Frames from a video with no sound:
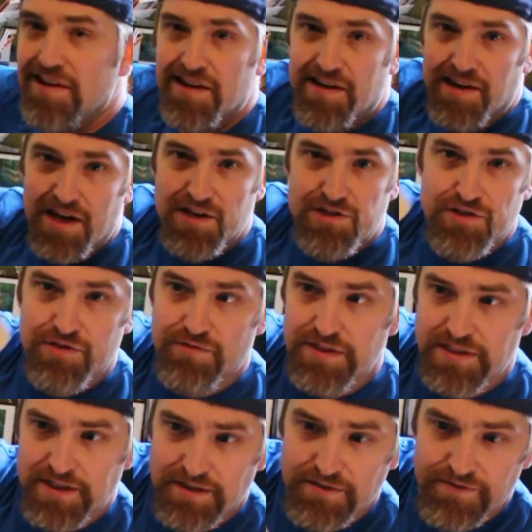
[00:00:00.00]
Not sure the
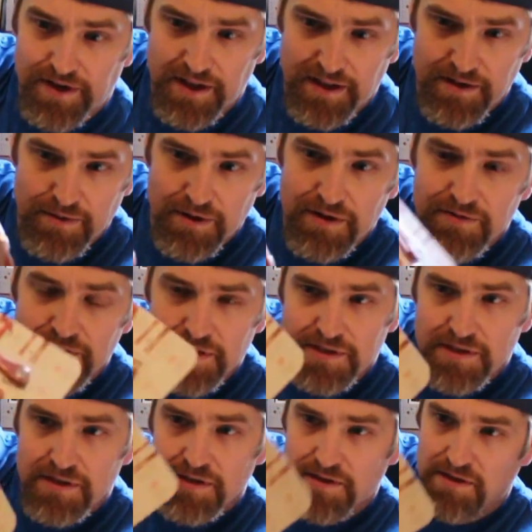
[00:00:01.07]
retail value of
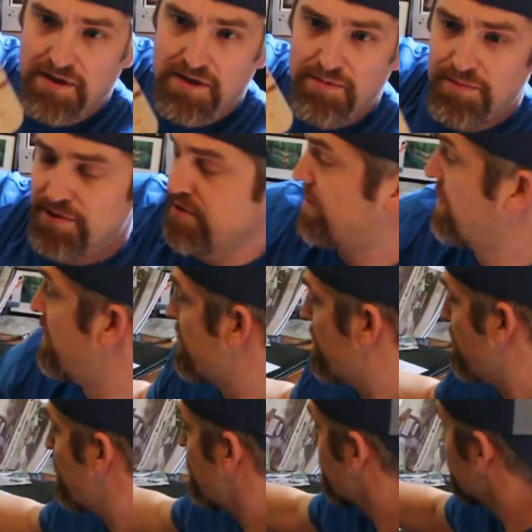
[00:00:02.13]
it, but this is awesome.